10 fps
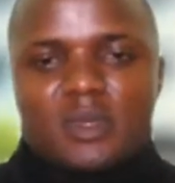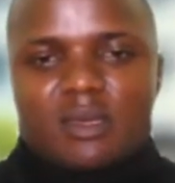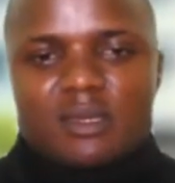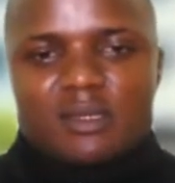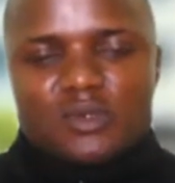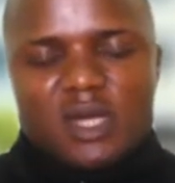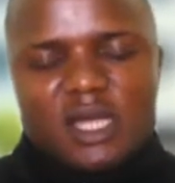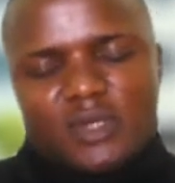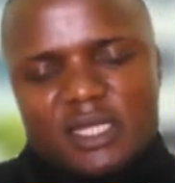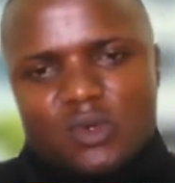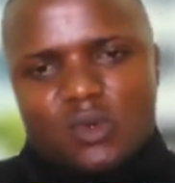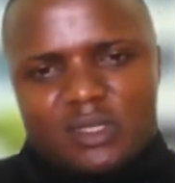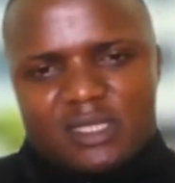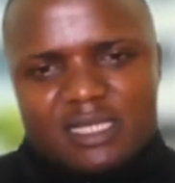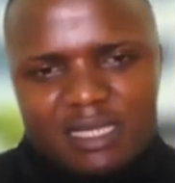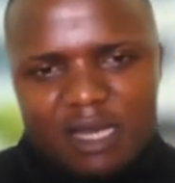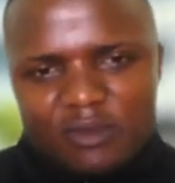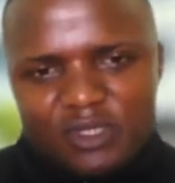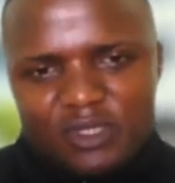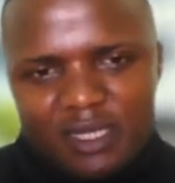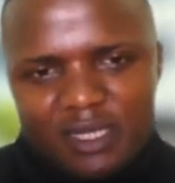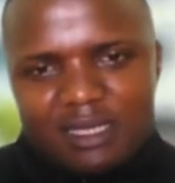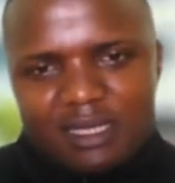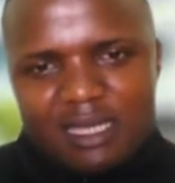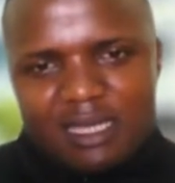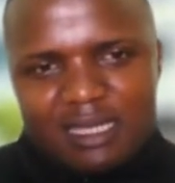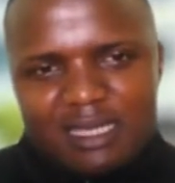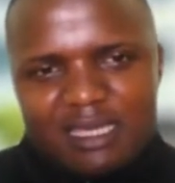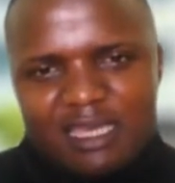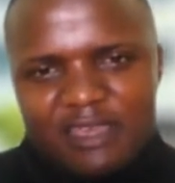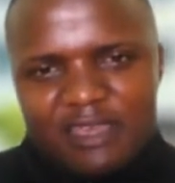to actually rule the country if